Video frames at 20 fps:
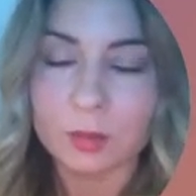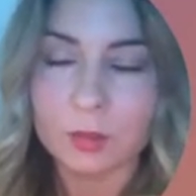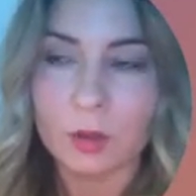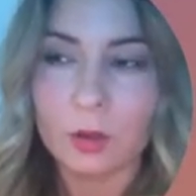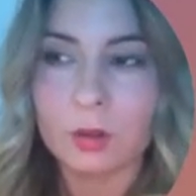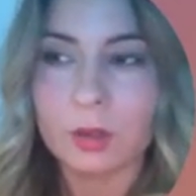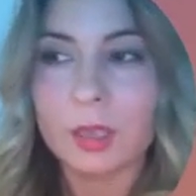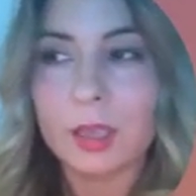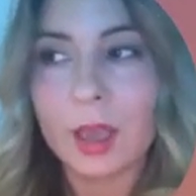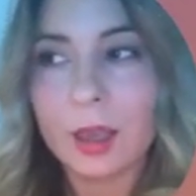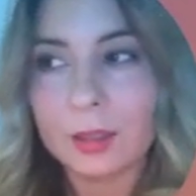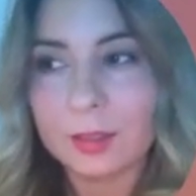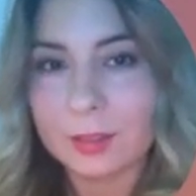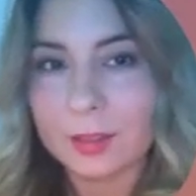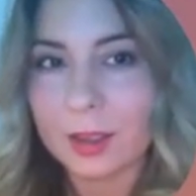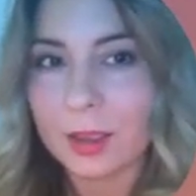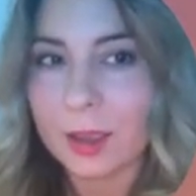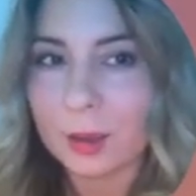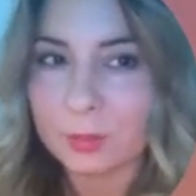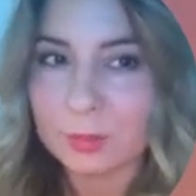so yes
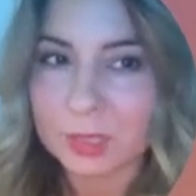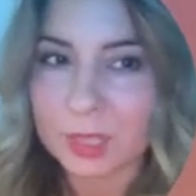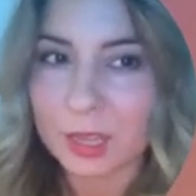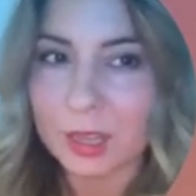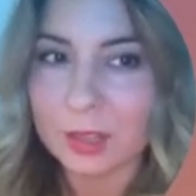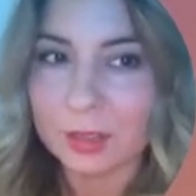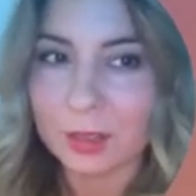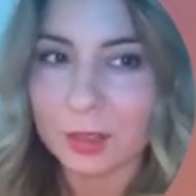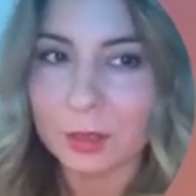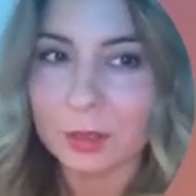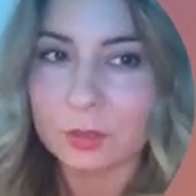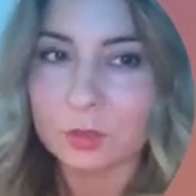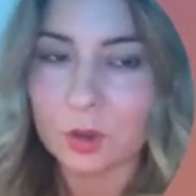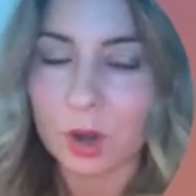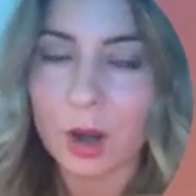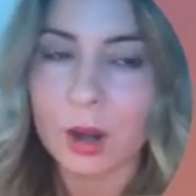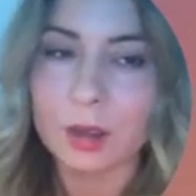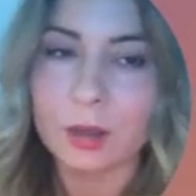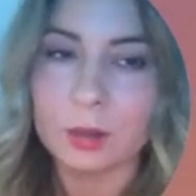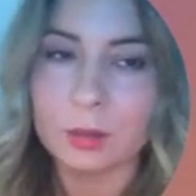i am saying like
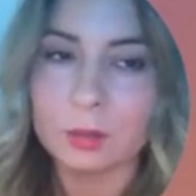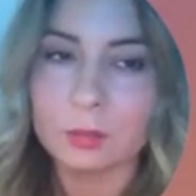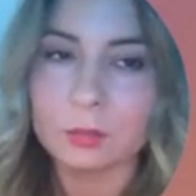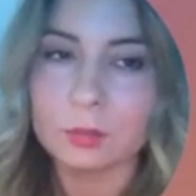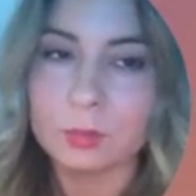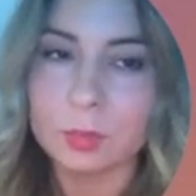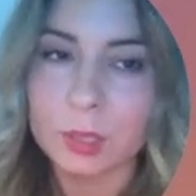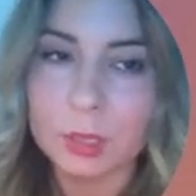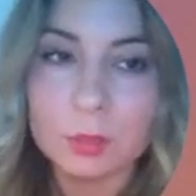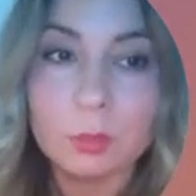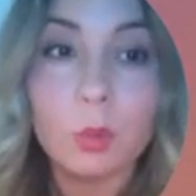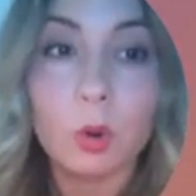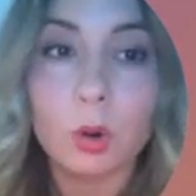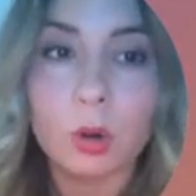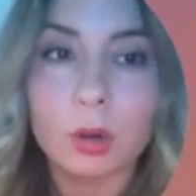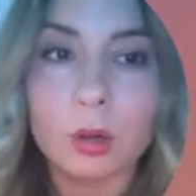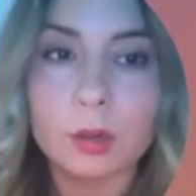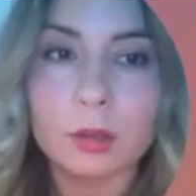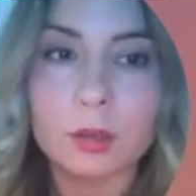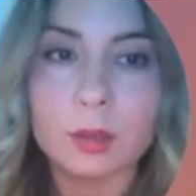try and be
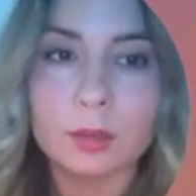more